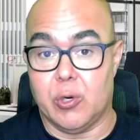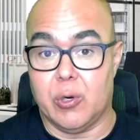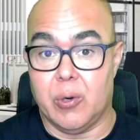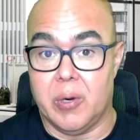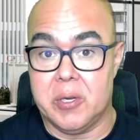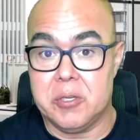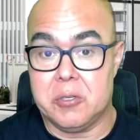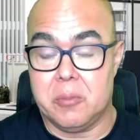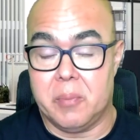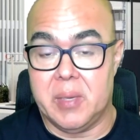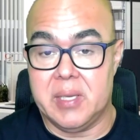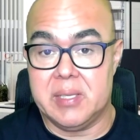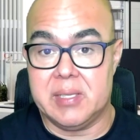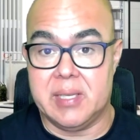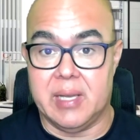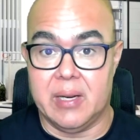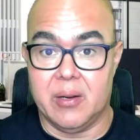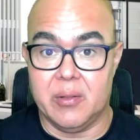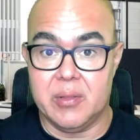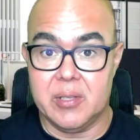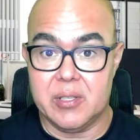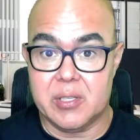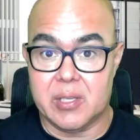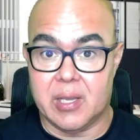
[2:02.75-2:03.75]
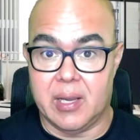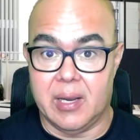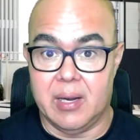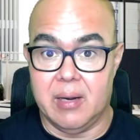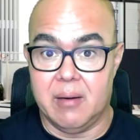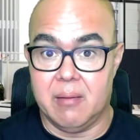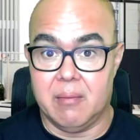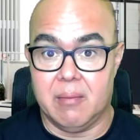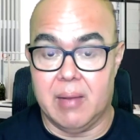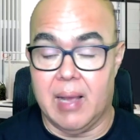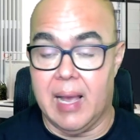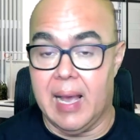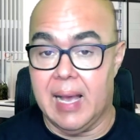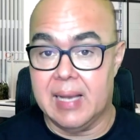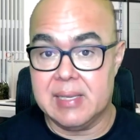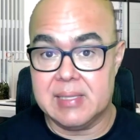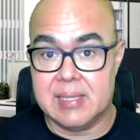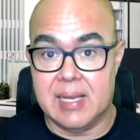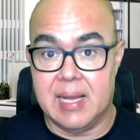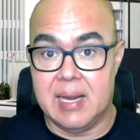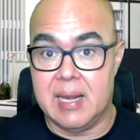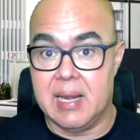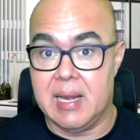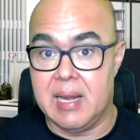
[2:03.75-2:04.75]
to be seeing on the screen as
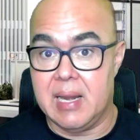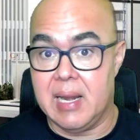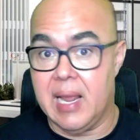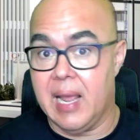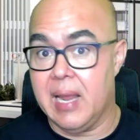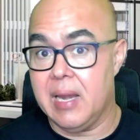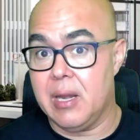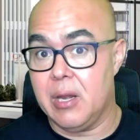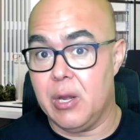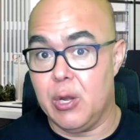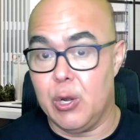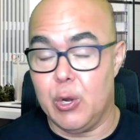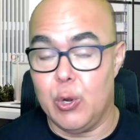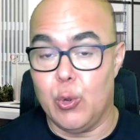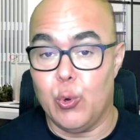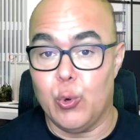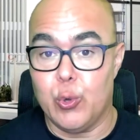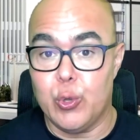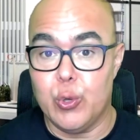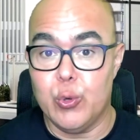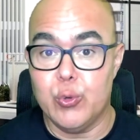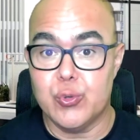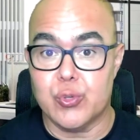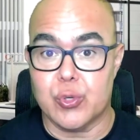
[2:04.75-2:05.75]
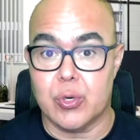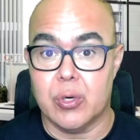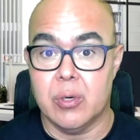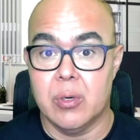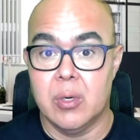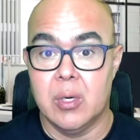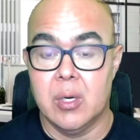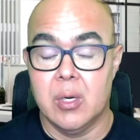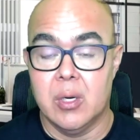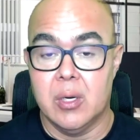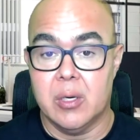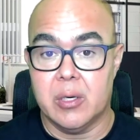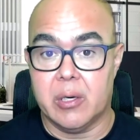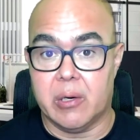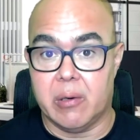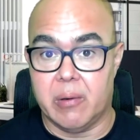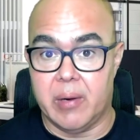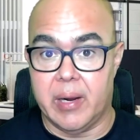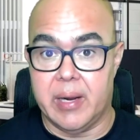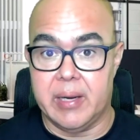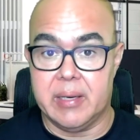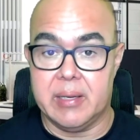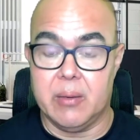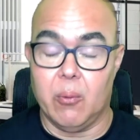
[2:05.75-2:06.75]
a net new user.
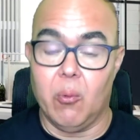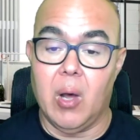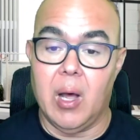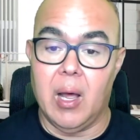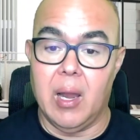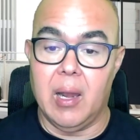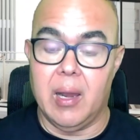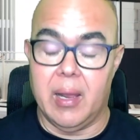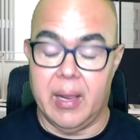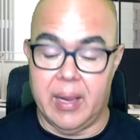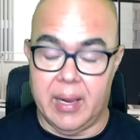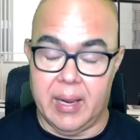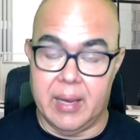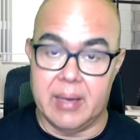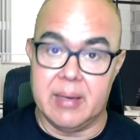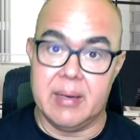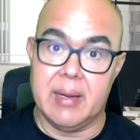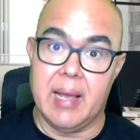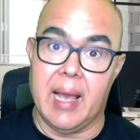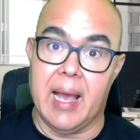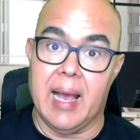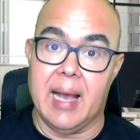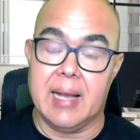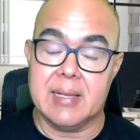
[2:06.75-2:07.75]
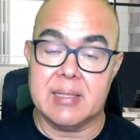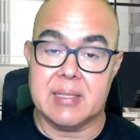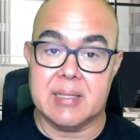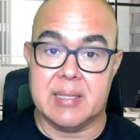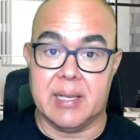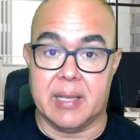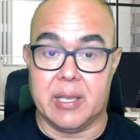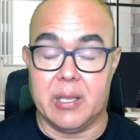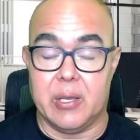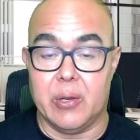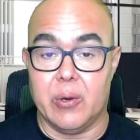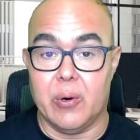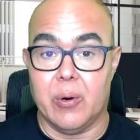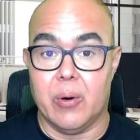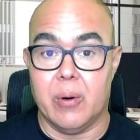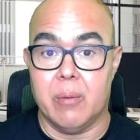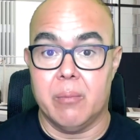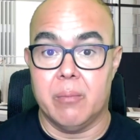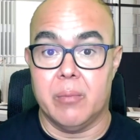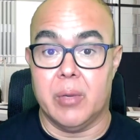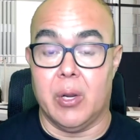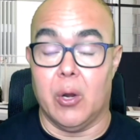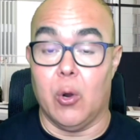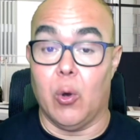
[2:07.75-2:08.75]
Create the wallet, add secure,
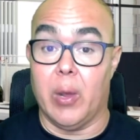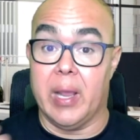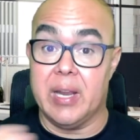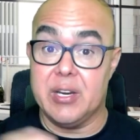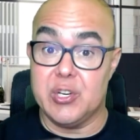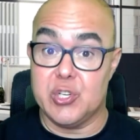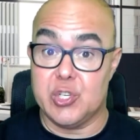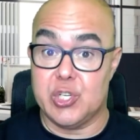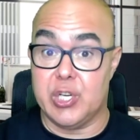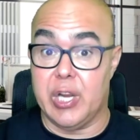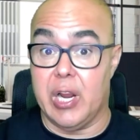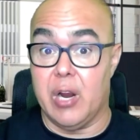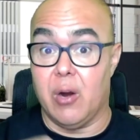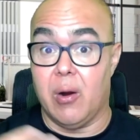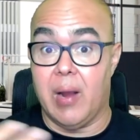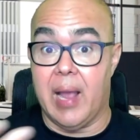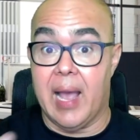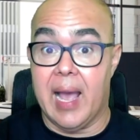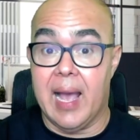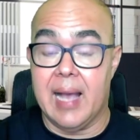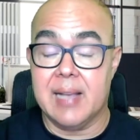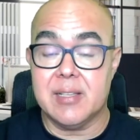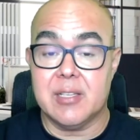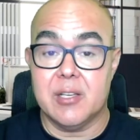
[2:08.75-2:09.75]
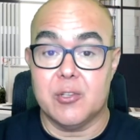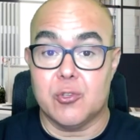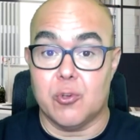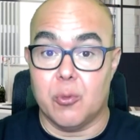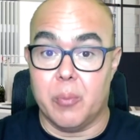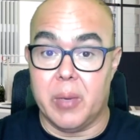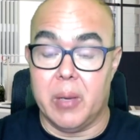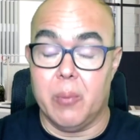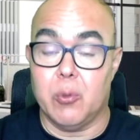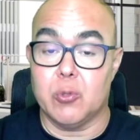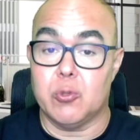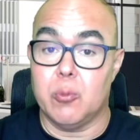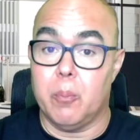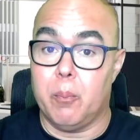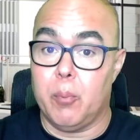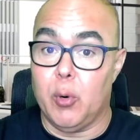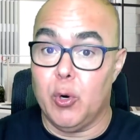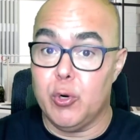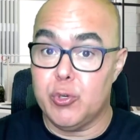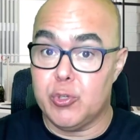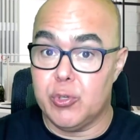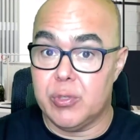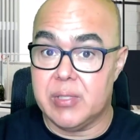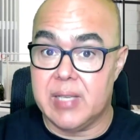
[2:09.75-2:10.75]
and share assets or be able to
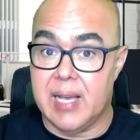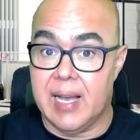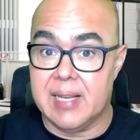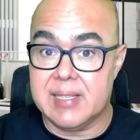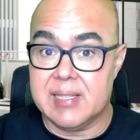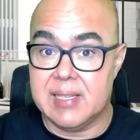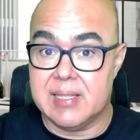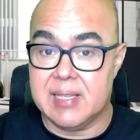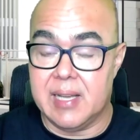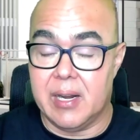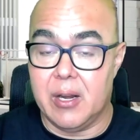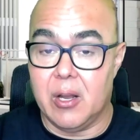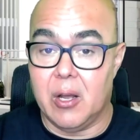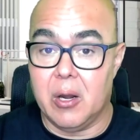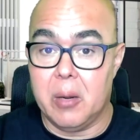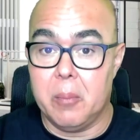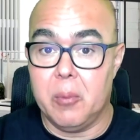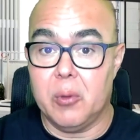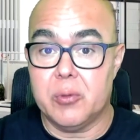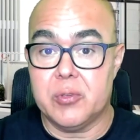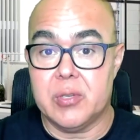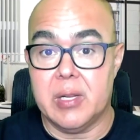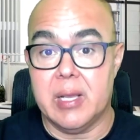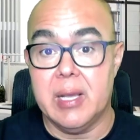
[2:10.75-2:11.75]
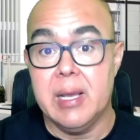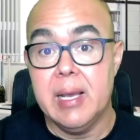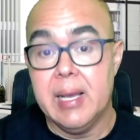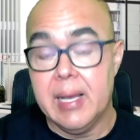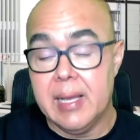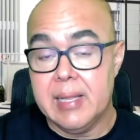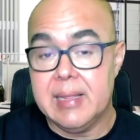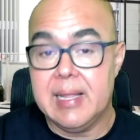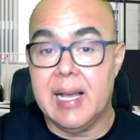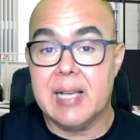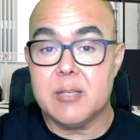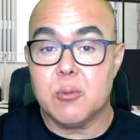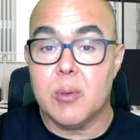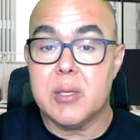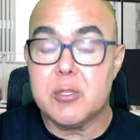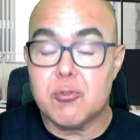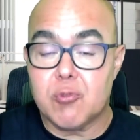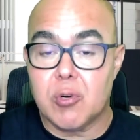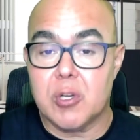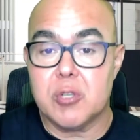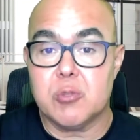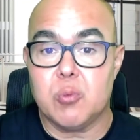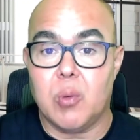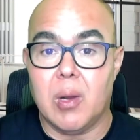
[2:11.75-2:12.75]
purchase assets anonymously. That's what
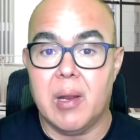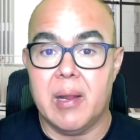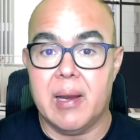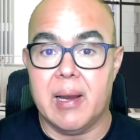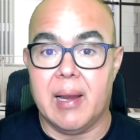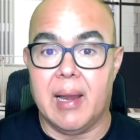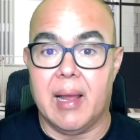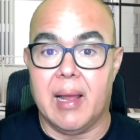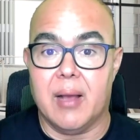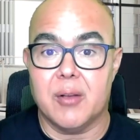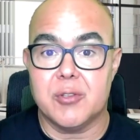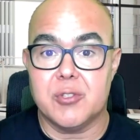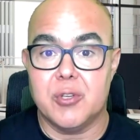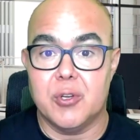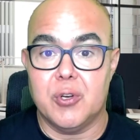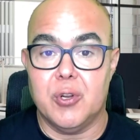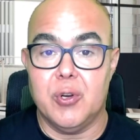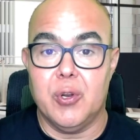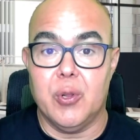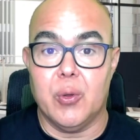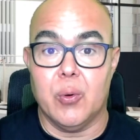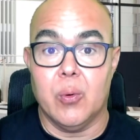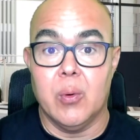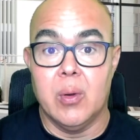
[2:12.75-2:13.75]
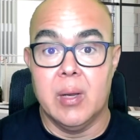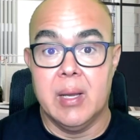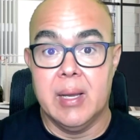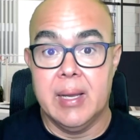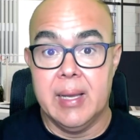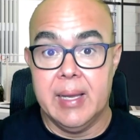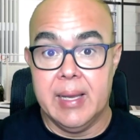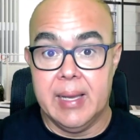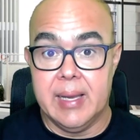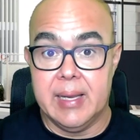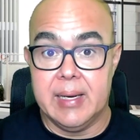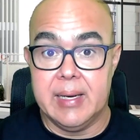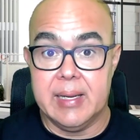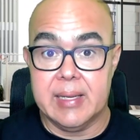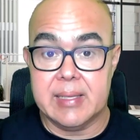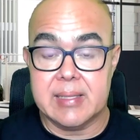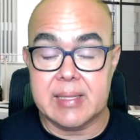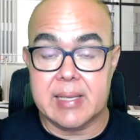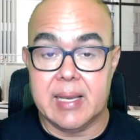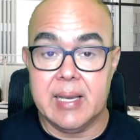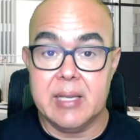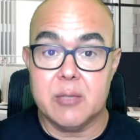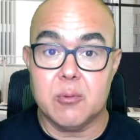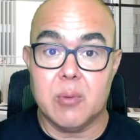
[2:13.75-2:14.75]
Trust Wallet allows you to do. In this
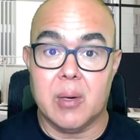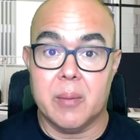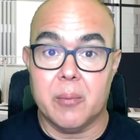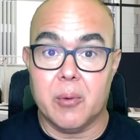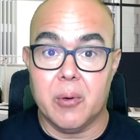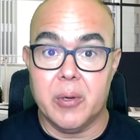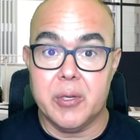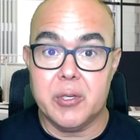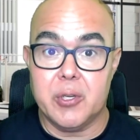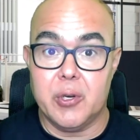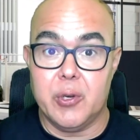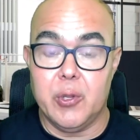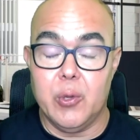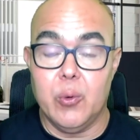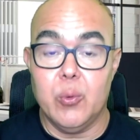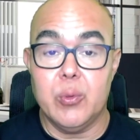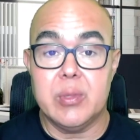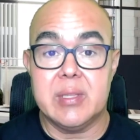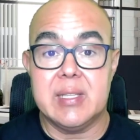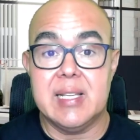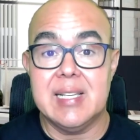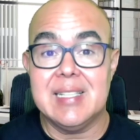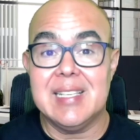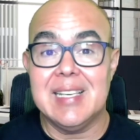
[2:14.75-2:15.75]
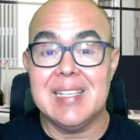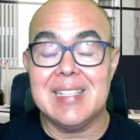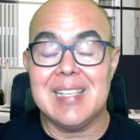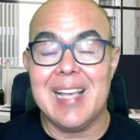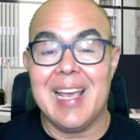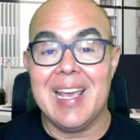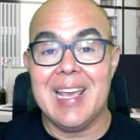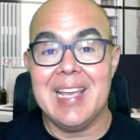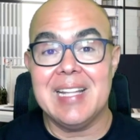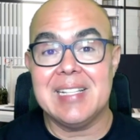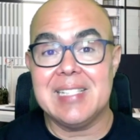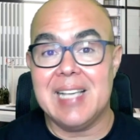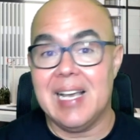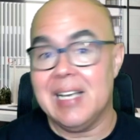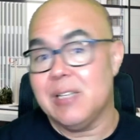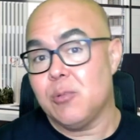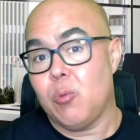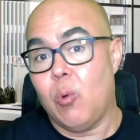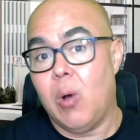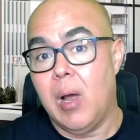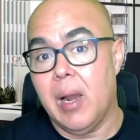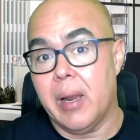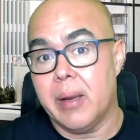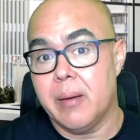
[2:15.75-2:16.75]
case, what I'm going to do, this is a test
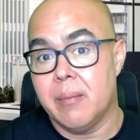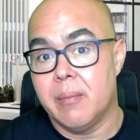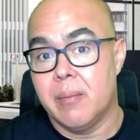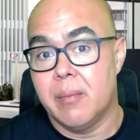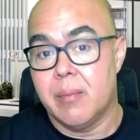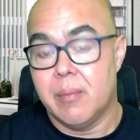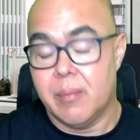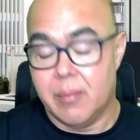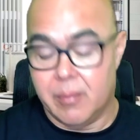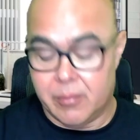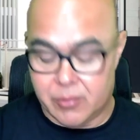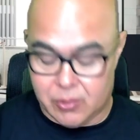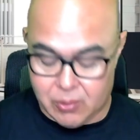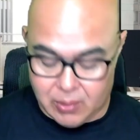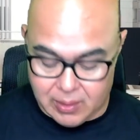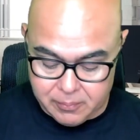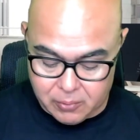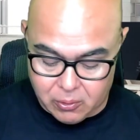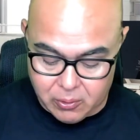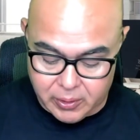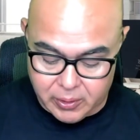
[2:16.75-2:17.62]
wallet. So I'm going